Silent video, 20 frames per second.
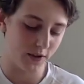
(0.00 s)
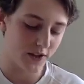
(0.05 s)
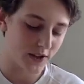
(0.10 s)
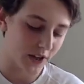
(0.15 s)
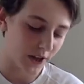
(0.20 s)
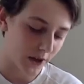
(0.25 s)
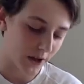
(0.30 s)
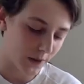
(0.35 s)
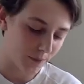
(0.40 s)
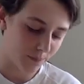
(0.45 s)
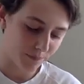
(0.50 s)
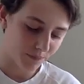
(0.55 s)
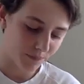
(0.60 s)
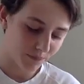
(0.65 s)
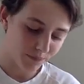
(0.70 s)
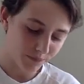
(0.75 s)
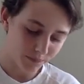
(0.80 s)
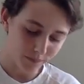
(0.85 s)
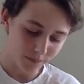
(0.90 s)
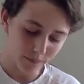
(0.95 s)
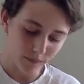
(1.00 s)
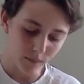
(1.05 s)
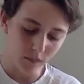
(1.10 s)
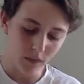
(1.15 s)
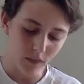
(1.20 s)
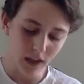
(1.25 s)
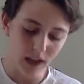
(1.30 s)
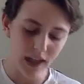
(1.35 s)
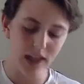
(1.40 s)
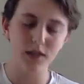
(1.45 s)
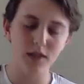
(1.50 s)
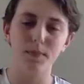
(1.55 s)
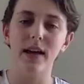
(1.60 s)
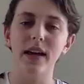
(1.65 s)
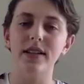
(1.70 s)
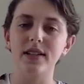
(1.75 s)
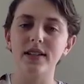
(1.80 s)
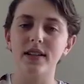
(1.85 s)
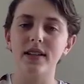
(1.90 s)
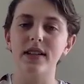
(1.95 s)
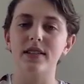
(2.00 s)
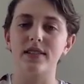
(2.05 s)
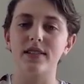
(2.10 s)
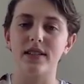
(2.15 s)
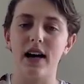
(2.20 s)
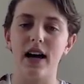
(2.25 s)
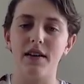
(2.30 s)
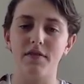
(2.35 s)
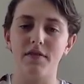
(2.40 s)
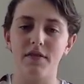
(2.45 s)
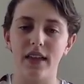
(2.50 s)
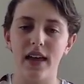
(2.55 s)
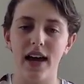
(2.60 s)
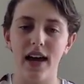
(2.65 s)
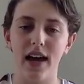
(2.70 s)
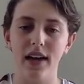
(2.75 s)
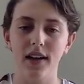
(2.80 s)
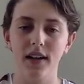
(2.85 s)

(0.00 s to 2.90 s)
So it's basically stuff that